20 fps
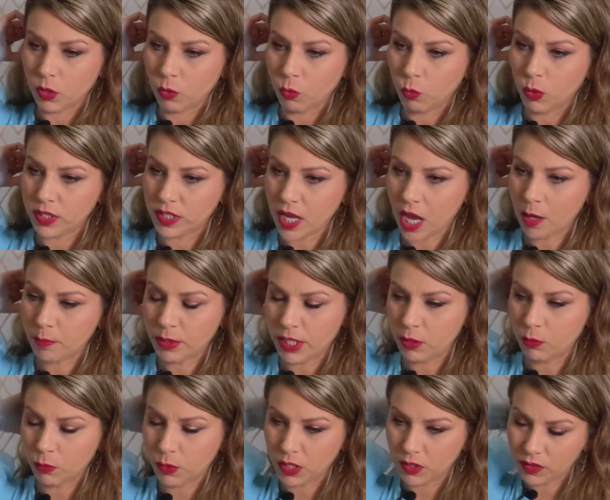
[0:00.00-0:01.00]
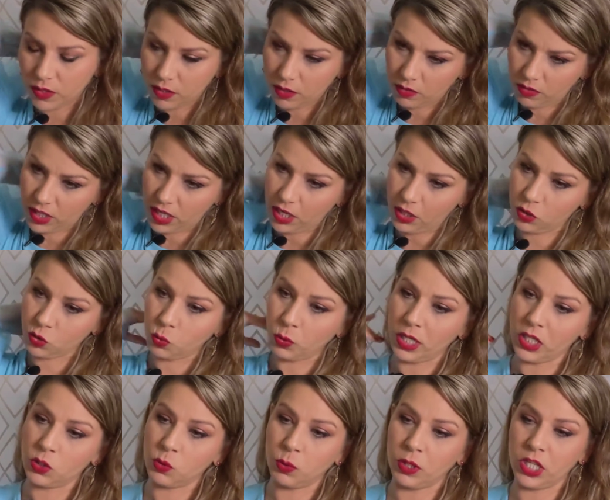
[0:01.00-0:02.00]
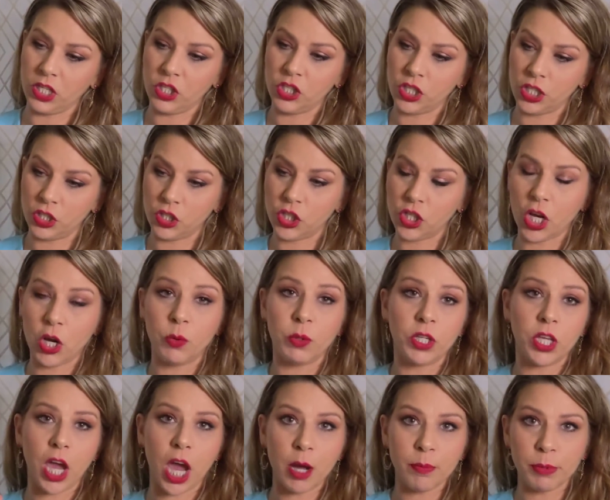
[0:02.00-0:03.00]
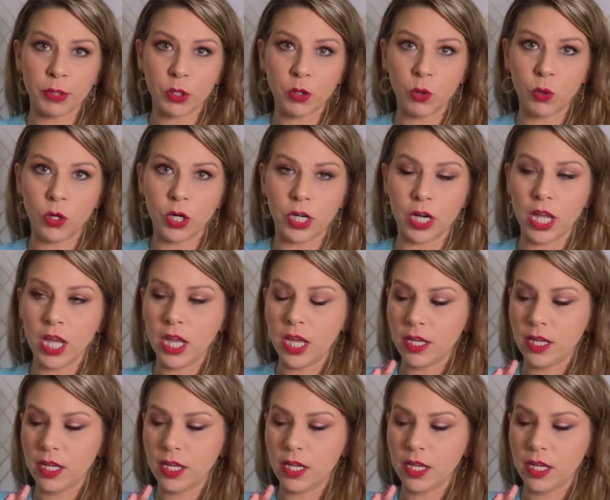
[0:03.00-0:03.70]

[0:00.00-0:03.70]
What's happening with the 2020 shit show in Capricorn